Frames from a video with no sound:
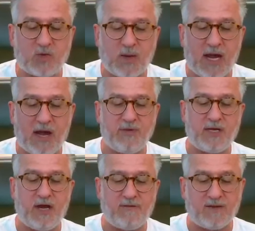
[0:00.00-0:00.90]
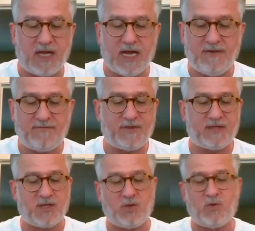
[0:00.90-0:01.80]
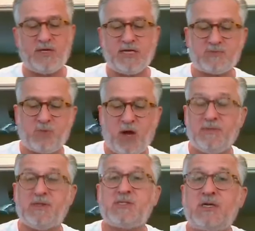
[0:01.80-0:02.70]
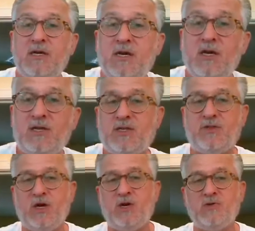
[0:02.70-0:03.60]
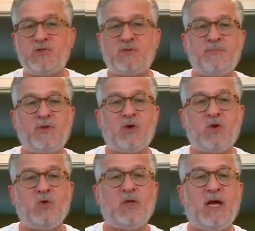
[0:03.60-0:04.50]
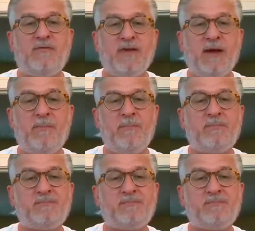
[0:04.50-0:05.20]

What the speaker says: the crown of life that the Lord has promised to those who love him.